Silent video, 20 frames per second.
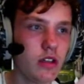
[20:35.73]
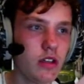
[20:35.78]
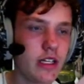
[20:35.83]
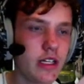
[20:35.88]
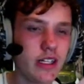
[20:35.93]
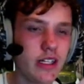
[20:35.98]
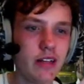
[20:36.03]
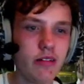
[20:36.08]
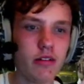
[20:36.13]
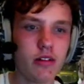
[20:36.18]

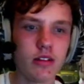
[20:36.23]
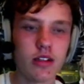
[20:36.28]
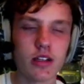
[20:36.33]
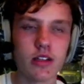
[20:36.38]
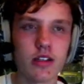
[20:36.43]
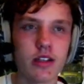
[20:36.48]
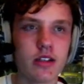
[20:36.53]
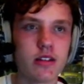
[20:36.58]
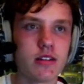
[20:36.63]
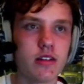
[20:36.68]
Has anyone
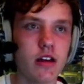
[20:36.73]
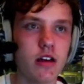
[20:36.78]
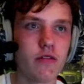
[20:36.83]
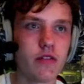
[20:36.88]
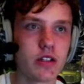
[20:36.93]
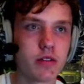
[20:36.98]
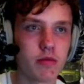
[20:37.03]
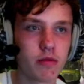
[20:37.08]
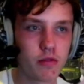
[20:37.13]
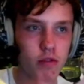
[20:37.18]
done this
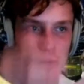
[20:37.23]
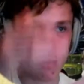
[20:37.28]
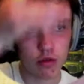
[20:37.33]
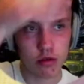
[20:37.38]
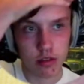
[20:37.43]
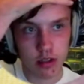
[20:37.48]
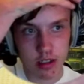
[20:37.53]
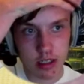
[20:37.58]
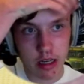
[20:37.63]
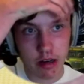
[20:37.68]
service before?
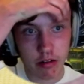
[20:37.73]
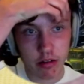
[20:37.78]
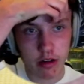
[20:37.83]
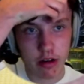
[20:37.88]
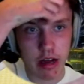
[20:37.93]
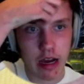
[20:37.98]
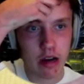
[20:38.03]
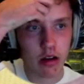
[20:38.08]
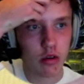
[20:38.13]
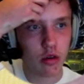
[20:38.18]
And does anyone
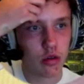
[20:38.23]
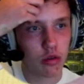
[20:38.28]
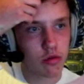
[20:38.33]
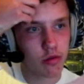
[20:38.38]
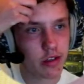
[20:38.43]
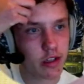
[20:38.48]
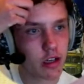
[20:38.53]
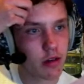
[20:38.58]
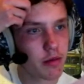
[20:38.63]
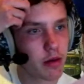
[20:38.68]
know how long
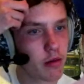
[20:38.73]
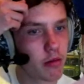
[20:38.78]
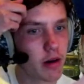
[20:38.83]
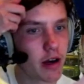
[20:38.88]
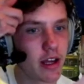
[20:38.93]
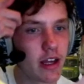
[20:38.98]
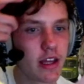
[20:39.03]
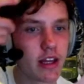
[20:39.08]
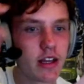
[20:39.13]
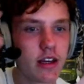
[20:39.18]
we're going to be
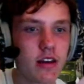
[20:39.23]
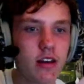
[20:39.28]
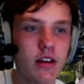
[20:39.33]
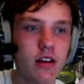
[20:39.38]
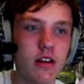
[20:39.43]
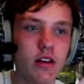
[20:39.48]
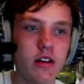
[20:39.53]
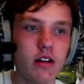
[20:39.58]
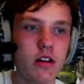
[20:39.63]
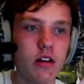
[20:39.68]
waiting?
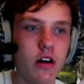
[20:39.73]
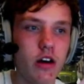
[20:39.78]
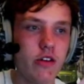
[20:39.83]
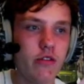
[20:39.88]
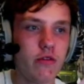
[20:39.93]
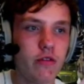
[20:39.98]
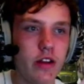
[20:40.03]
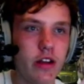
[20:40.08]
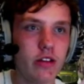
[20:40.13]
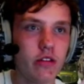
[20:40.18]

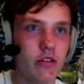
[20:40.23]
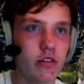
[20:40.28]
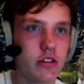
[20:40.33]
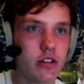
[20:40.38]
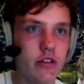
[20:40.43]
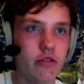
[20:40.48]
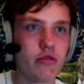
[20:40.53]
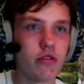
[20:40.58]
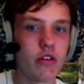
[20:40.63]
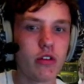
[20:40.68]
Hopefully not
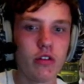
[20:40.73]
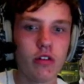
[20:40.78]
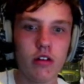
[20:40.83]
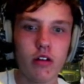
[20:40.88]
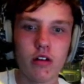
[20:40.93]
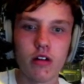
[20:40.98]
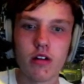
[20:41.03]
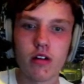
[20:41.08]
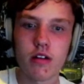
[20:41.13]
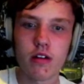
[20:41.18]
too long.
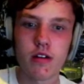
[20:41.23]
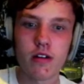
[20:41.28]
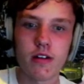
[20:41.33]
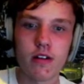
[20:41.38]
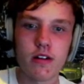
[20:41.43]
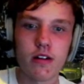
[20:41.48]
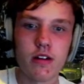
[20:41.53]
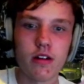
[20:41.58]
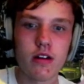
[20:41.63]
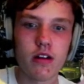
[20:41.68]

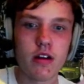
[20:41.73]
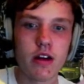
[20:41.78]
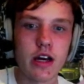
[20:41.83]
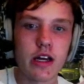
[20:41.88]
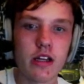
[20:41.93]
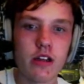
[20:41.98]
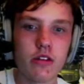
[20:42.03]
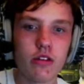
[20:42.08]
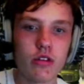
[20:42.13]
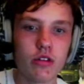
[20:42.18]

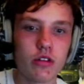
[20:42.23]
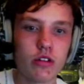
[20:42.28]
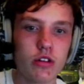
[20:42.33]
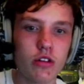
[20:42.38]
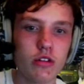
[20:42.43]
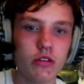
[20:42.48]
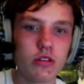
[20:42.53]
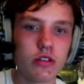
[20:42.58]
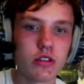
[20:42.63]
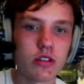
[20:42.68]
Hello, Dog
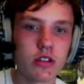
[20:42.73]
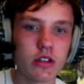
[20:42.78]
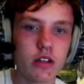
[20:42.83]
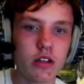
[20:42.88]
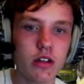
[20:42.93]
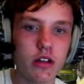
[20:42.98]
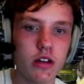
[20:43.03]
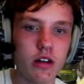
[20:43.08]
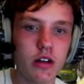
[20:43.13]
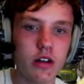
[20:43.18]
God.
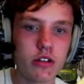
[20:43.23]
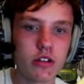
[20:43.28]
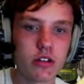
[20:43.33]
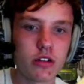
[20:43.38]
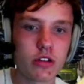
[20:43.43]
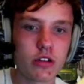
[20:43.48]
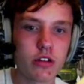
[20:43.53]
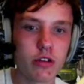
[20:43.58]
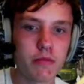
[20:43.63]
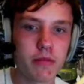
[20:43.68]
I
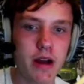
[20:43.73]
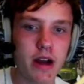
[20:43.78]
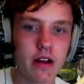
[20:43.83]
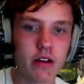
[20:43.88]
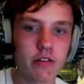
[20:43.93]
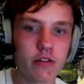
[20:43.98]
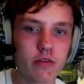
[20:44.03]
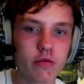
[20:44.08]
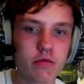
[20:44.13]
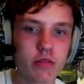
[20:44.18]
just got
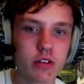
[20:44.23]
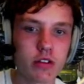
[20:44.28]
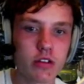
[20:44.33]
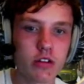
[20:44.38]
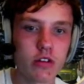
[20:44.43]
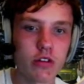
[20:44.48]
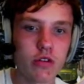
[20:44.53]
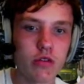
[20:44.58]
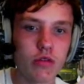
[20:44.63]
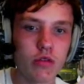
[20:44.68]
back from
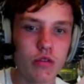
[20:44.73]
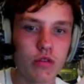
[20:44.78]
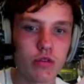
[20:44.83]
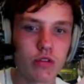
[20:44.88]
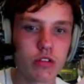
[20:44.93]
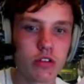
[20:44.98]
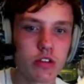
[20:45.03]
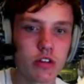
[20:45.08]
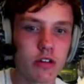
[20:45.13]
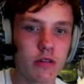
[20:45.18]
school.
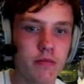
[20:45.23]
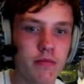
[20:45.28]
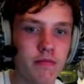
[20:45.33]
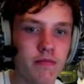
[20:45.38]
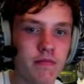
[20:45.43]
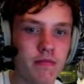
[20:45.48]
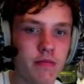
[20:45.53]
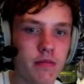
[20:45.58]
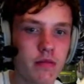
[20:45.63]
Awesome.